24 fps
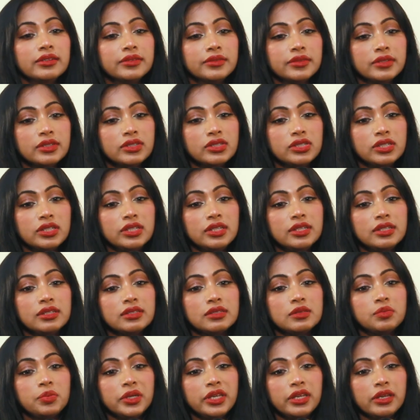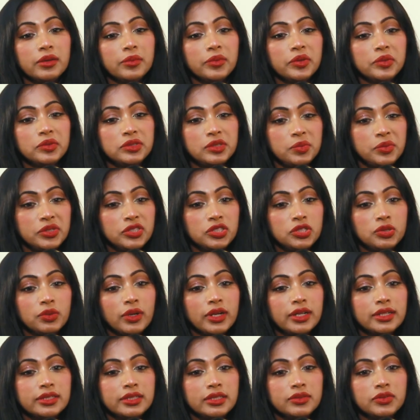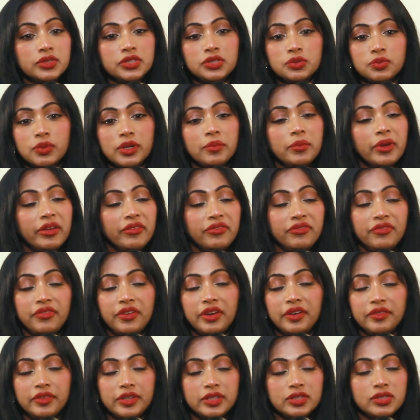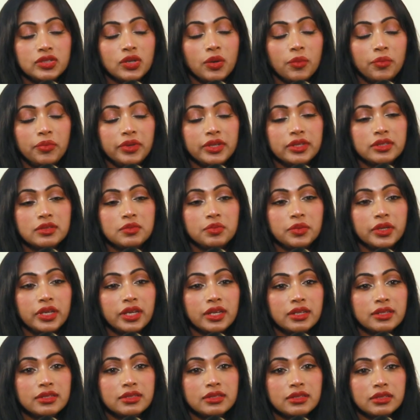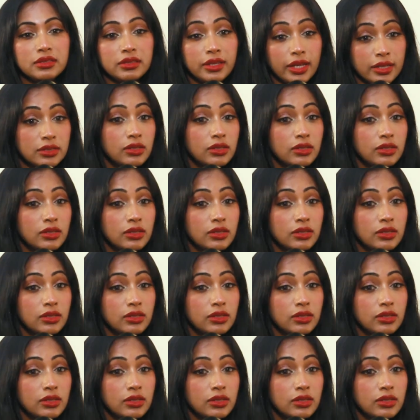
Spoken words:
speaking about spirituality, which is one of my favorite topics, because that's